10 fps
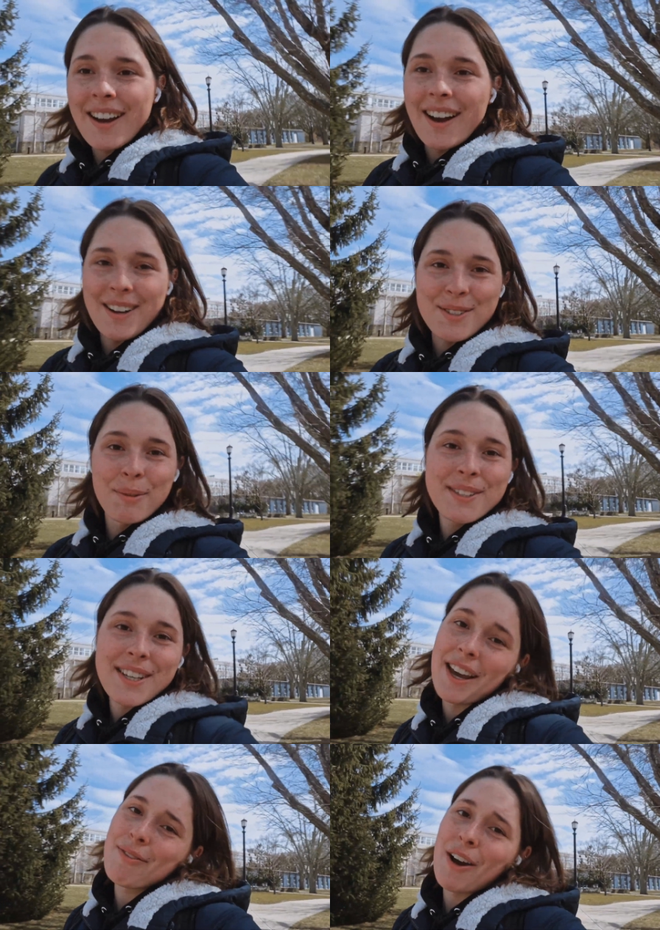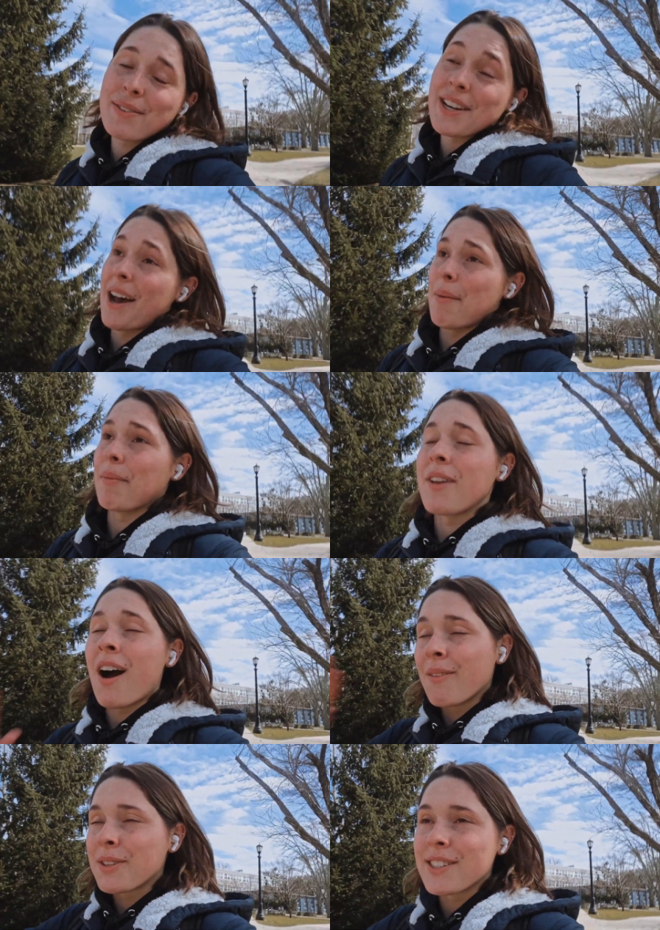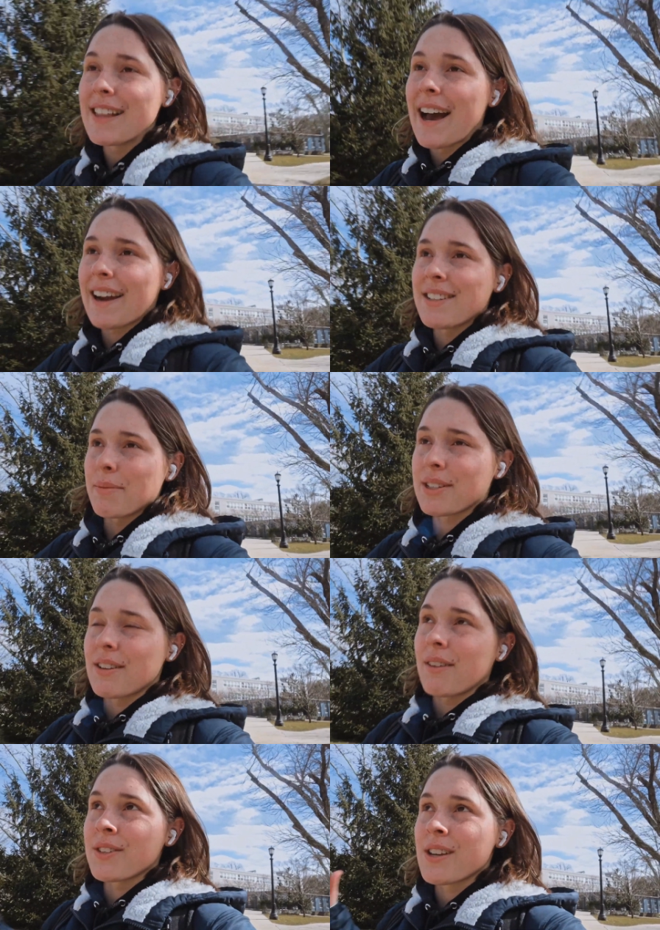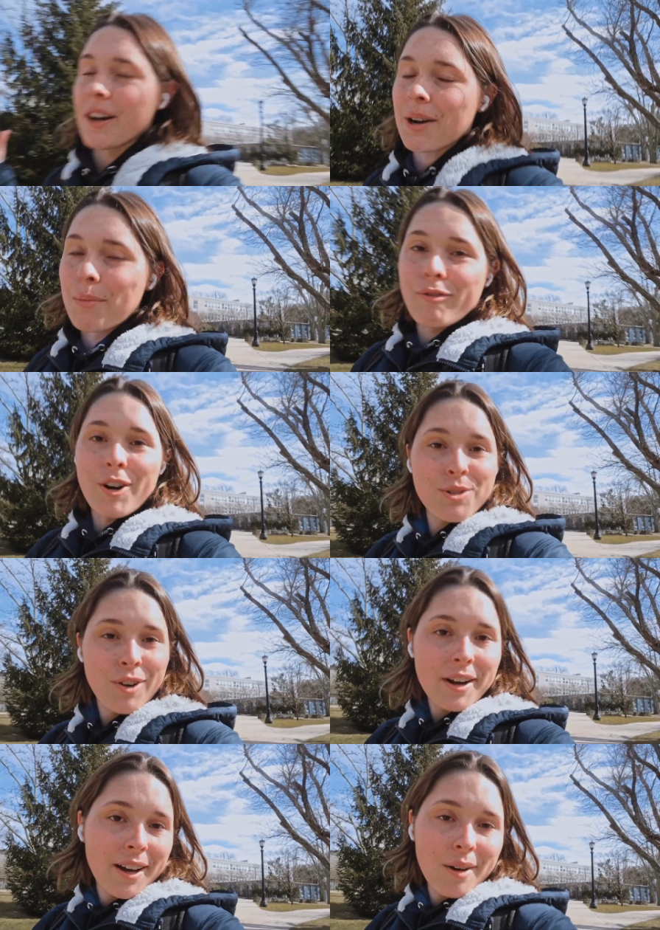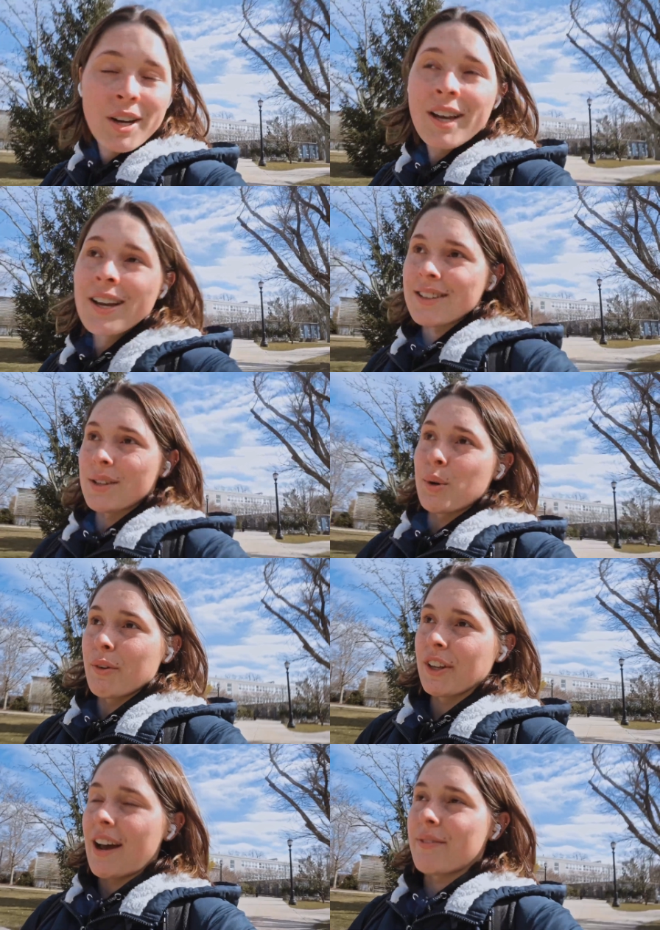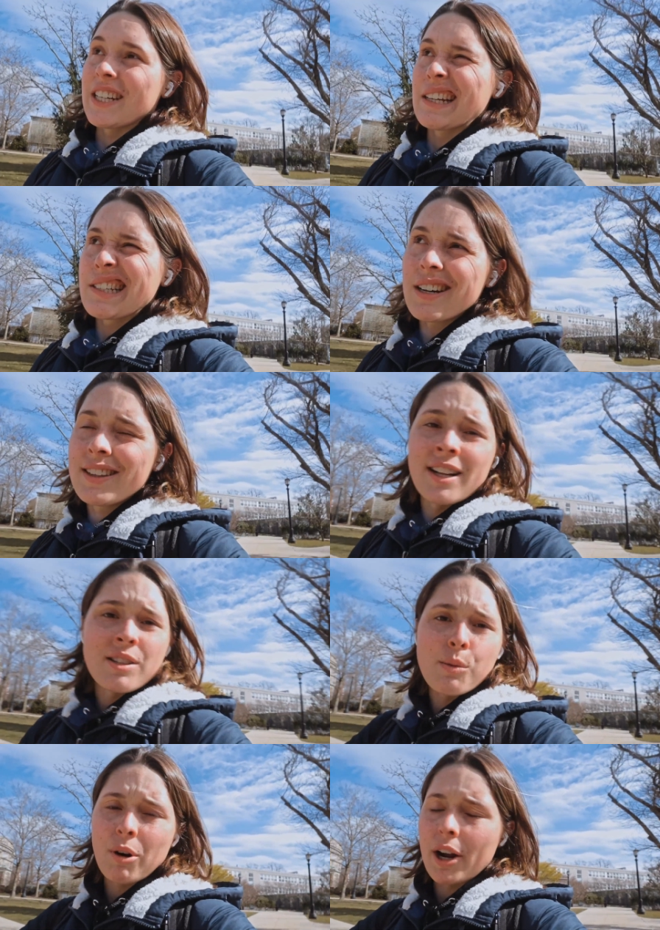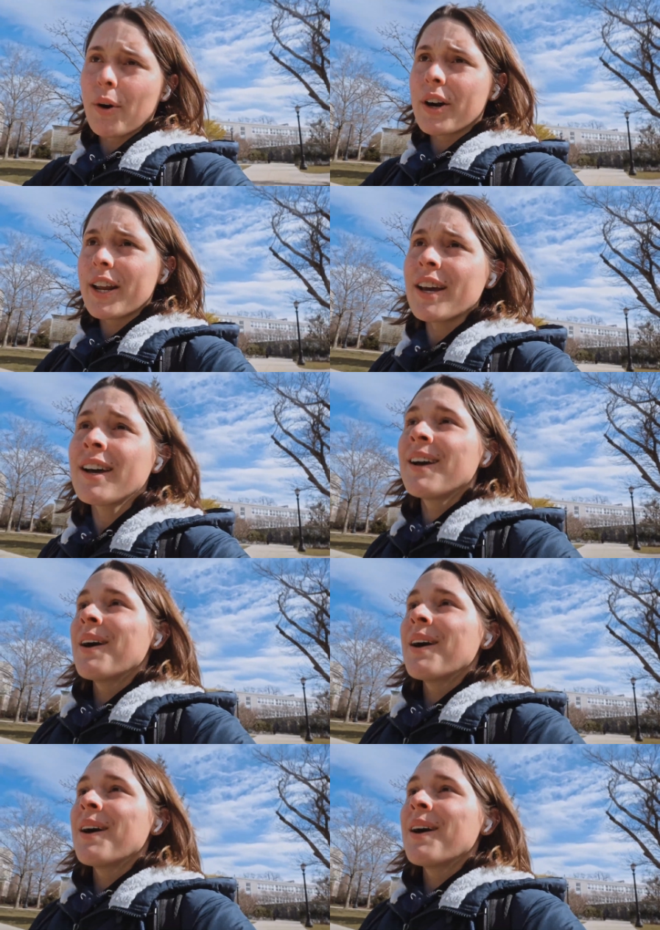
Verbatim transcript: Uh, so we'll see if I have time. Obviously the academic stuff is gonna come first right now, because that's what I really have to get done, that's the priority.